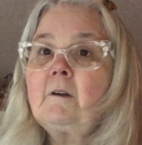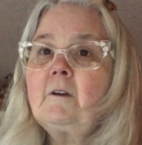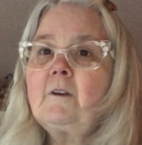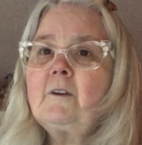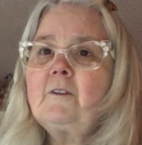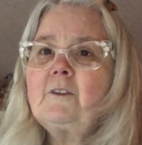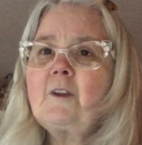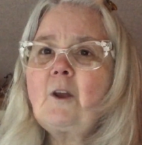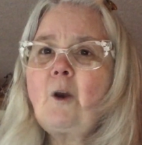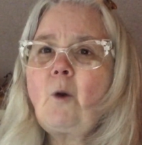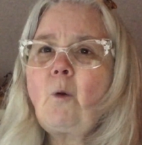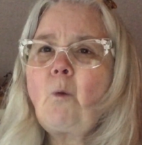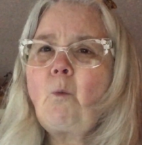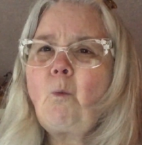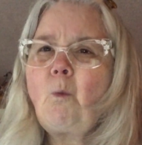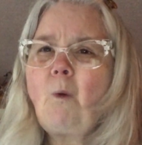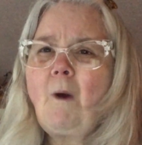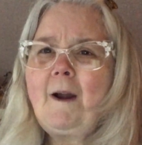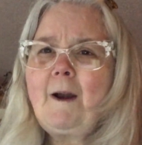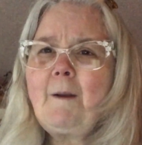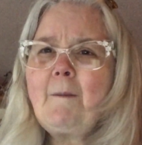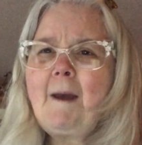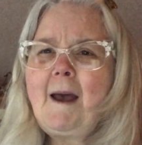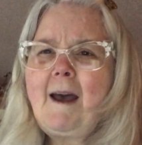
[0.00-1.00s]
So
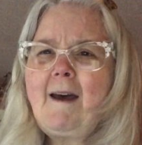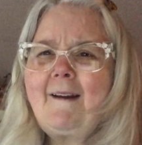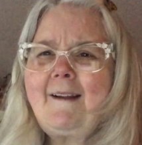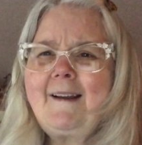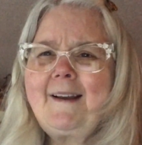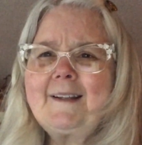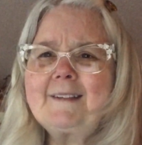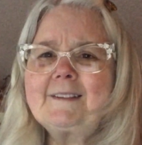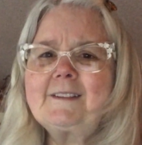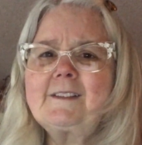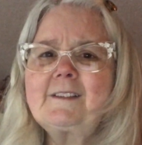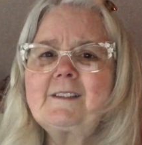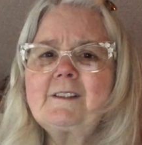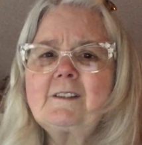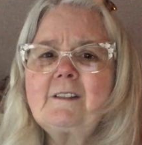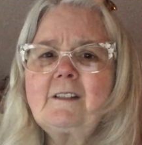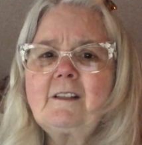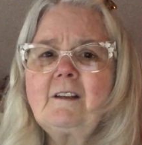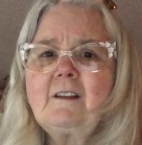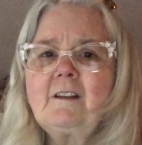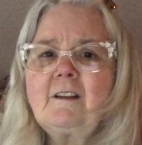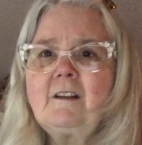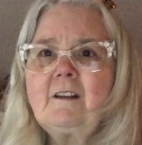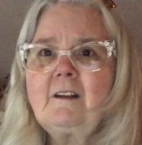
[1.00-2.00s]
what about us?
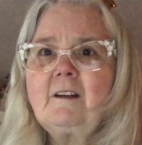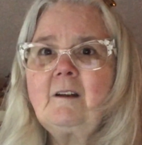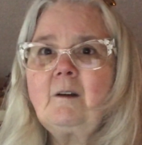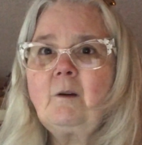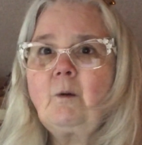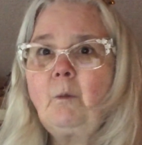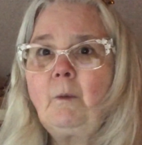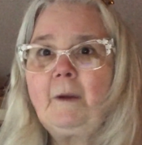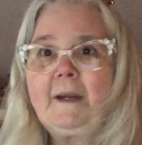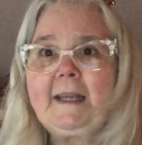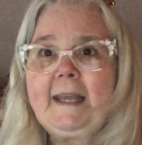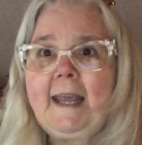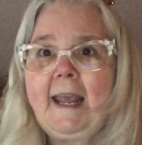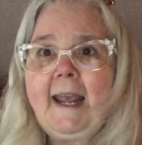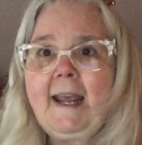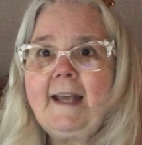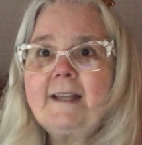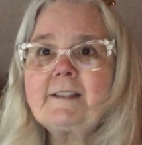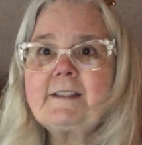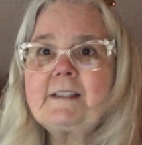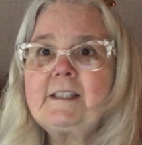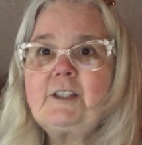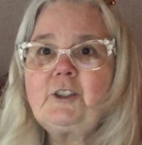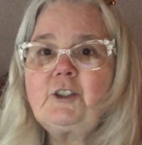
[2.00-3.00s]
We
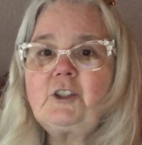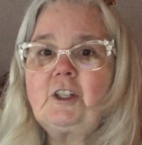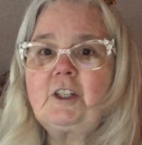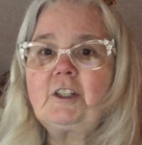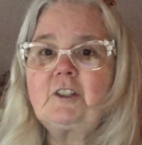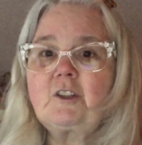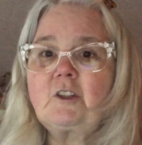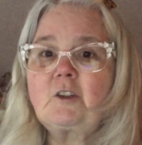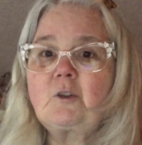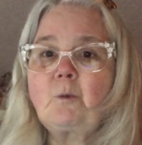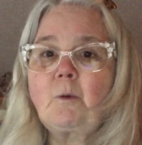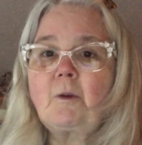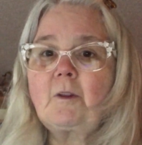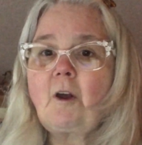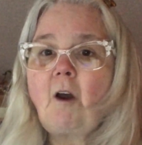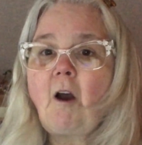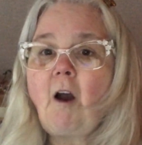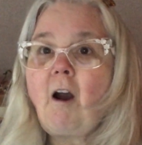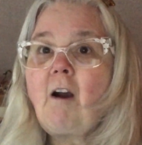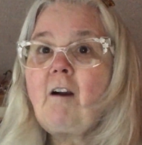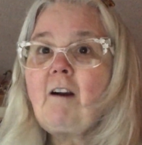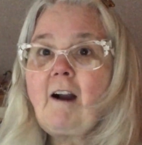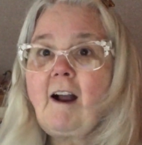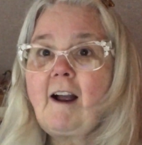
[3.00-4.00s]
can't see Jesus with
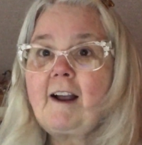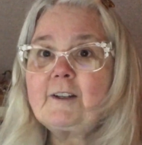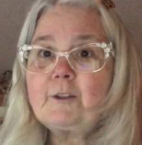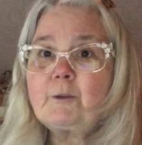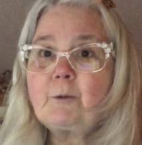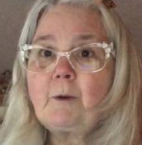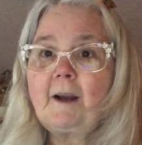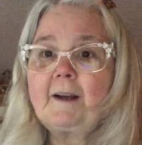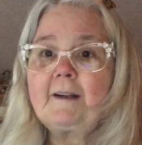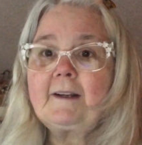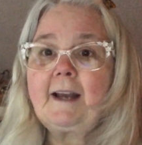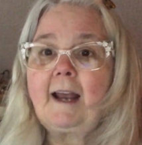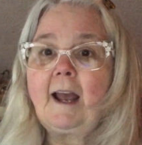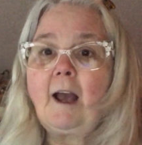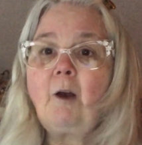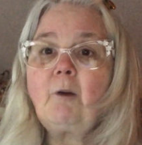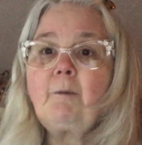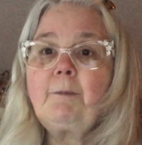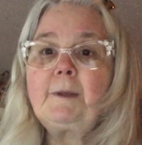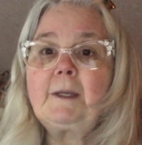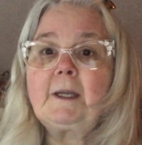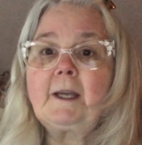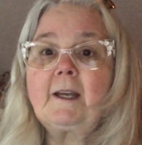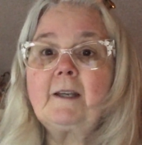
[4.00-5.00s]
our eyes right now
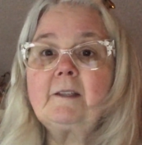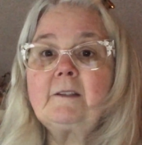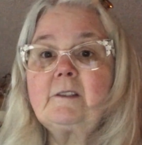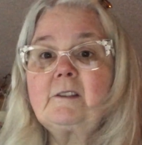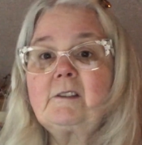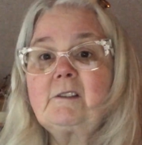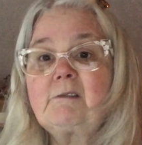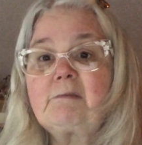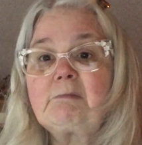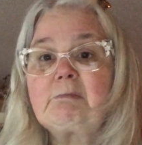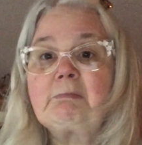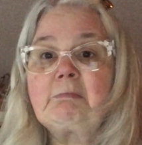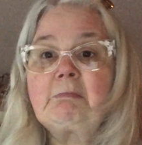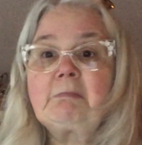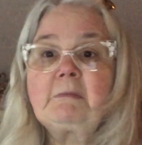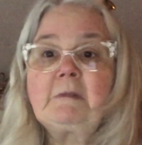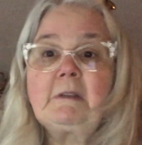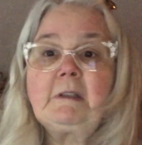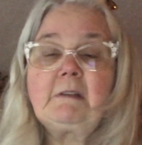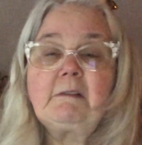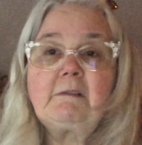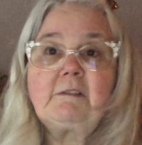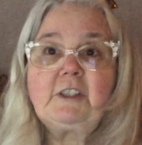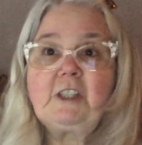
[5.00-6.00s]
because
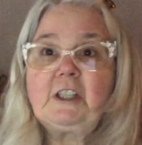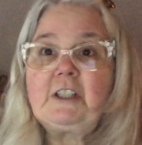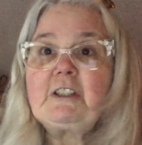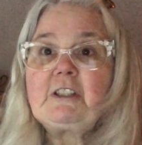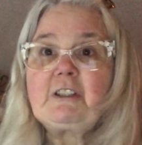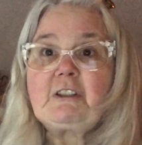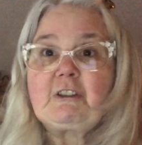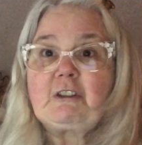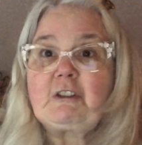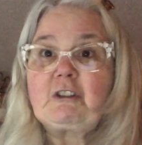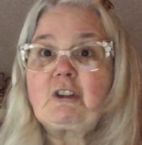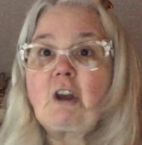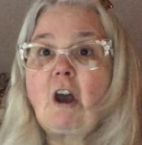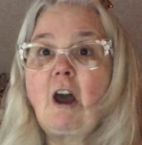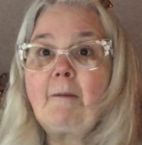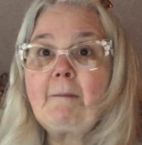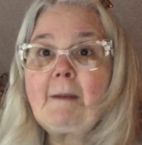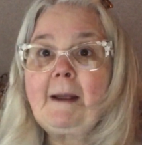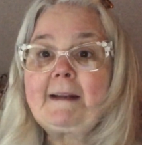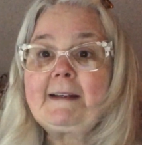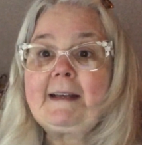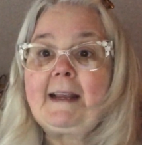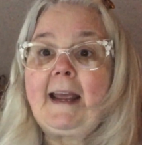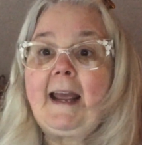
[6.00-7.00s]
Jesus has gone
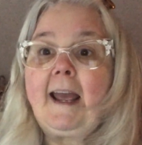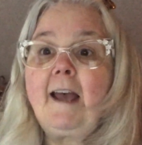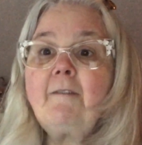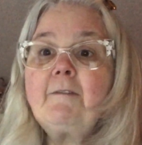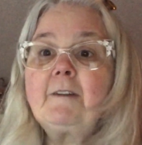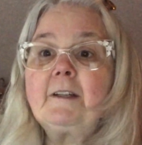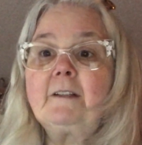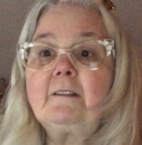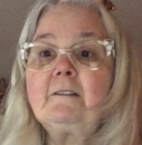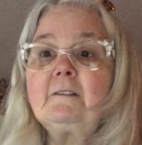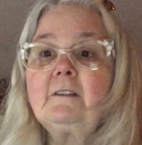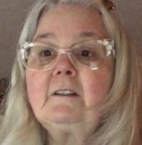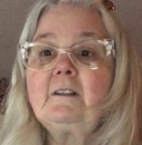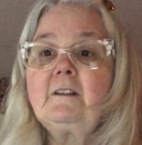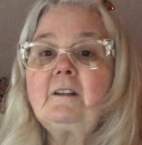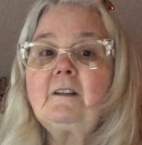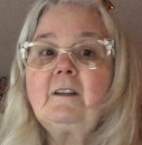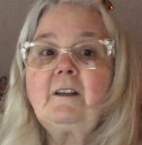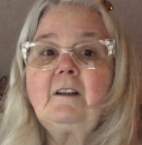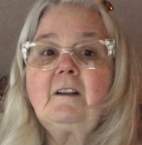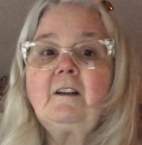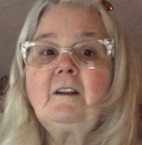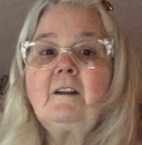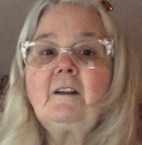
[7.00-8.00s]
back to heaven.
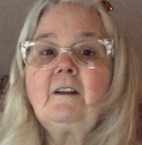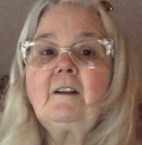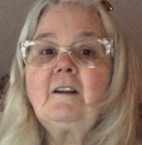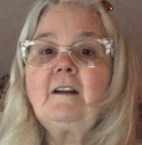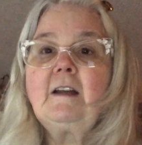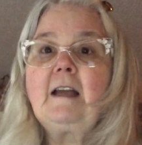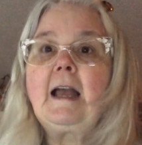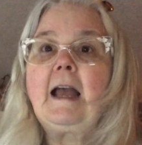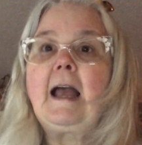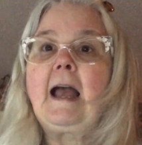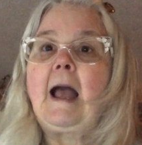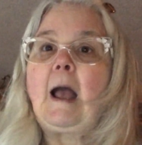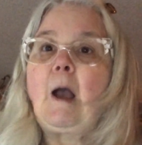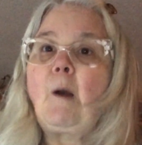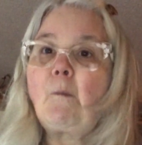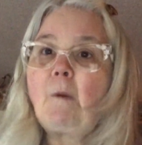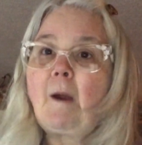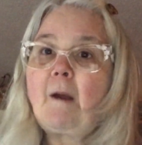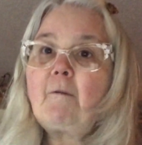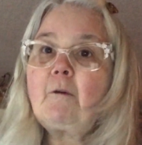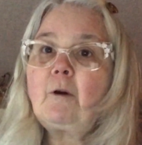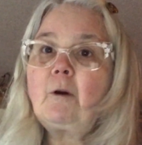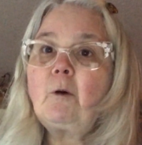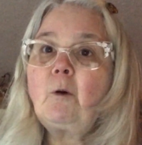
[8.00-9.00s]

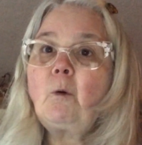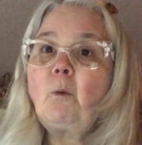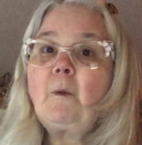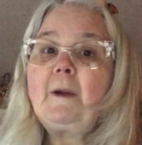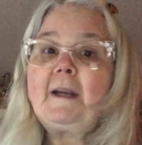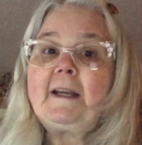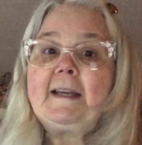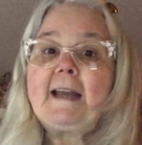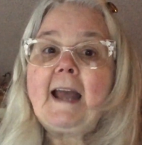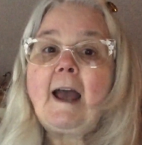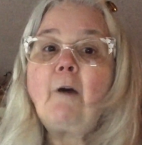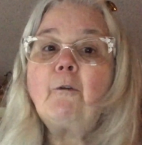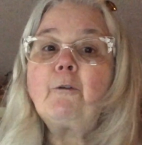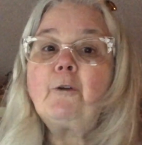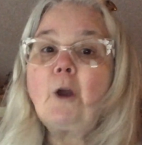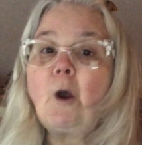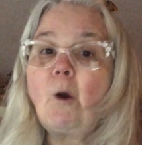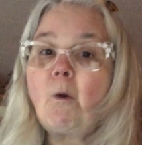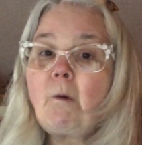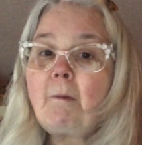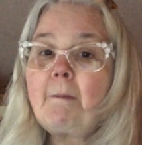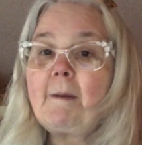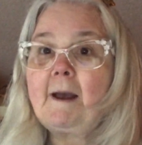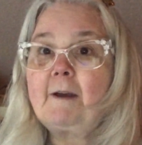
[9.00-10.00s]
However, we now
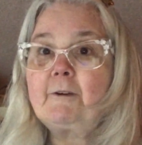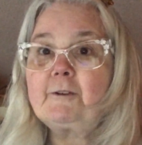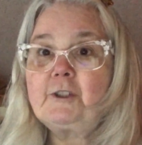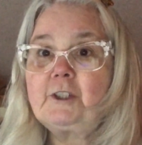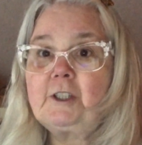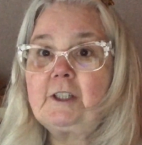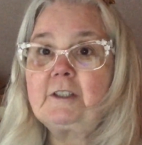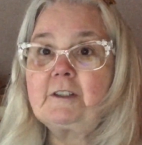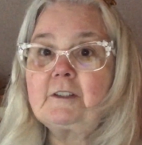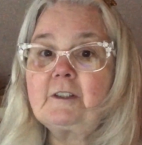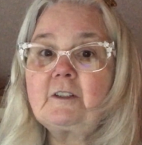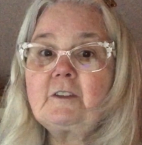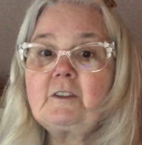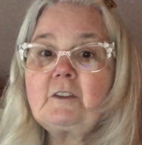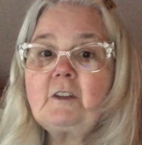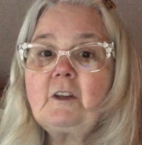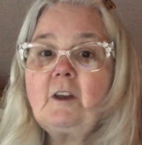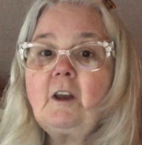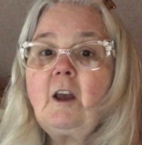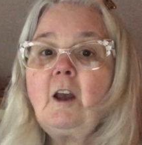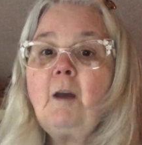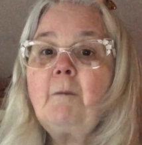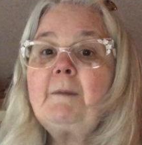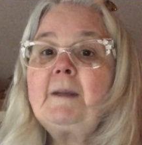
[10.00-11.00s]
know about Jesus
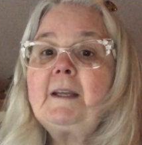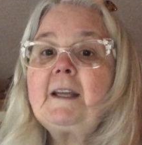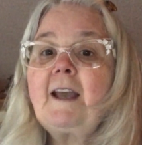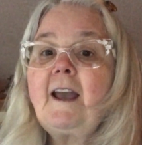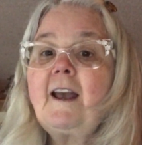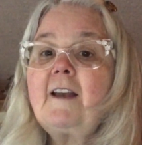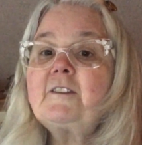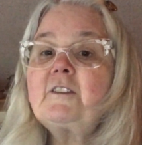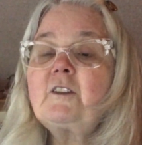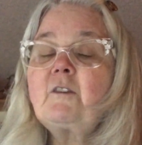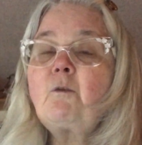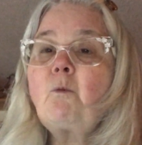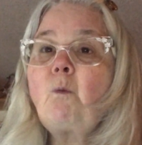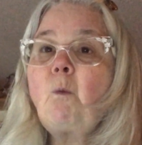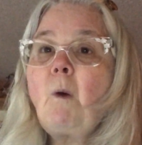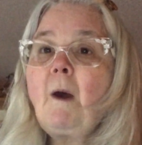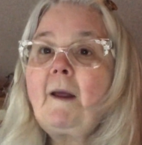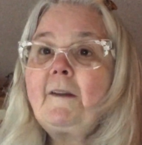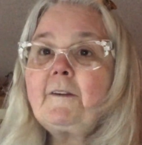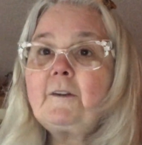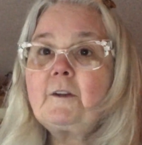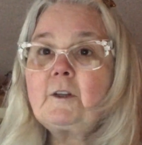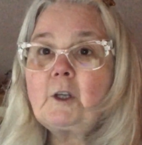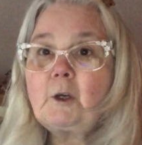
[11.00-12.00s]
because of
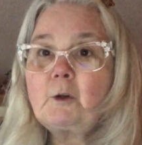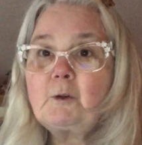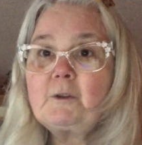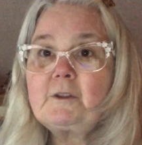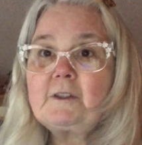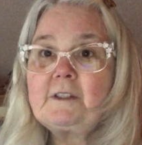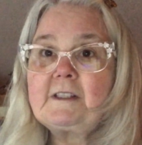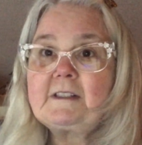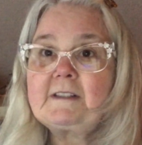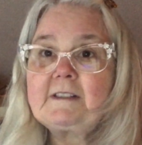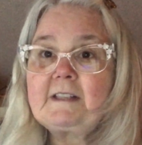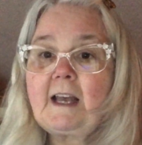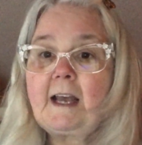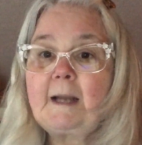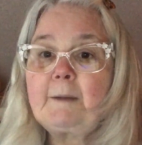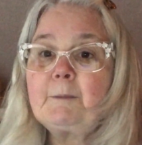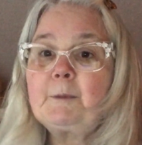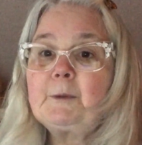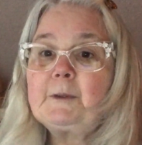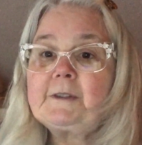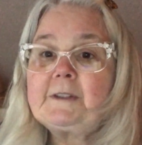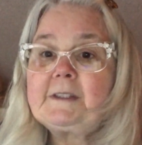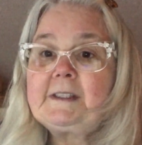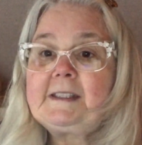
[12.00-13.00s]
what those
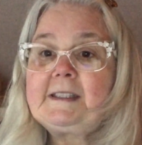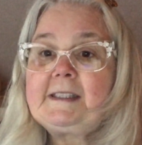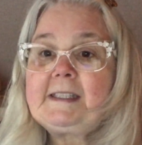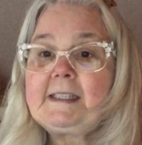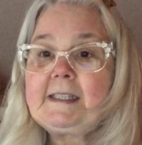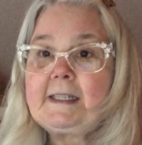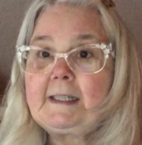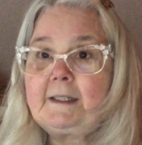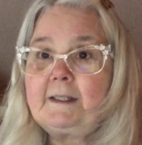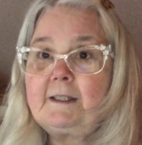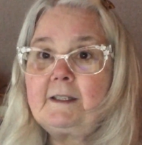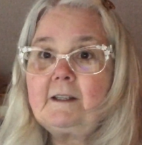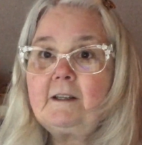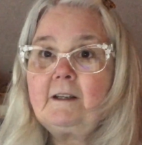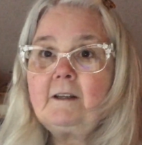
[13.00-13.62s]
disciples did.